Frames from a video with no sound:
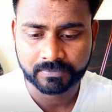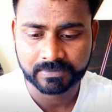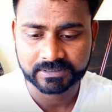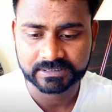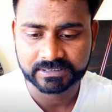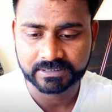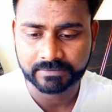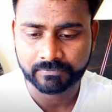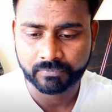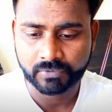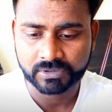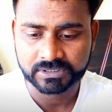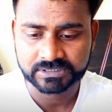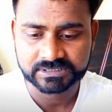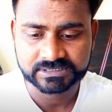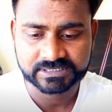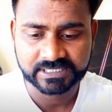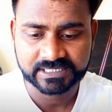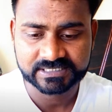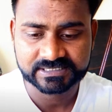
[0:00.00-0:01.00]
but what it
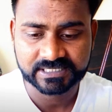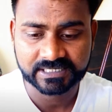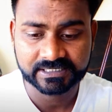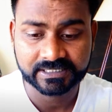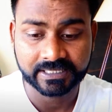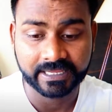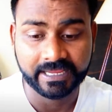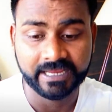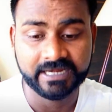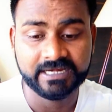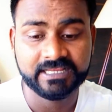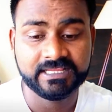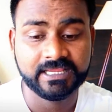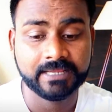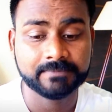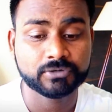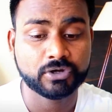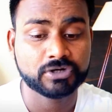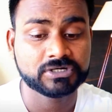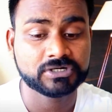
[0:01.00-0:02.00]
says that the
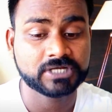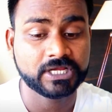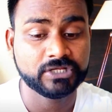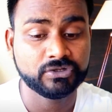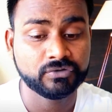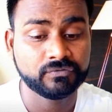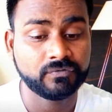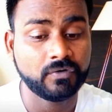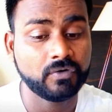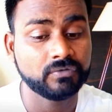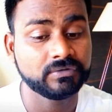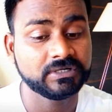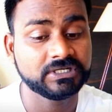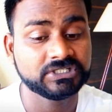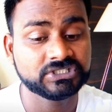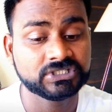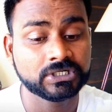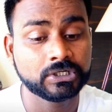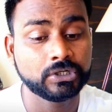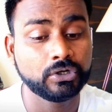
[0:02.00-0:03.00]
NEM.io
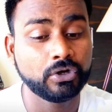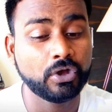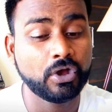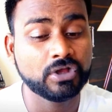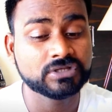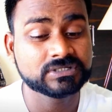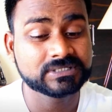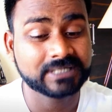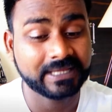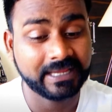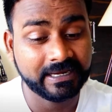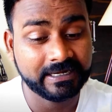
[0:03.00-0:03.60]
Foundation launched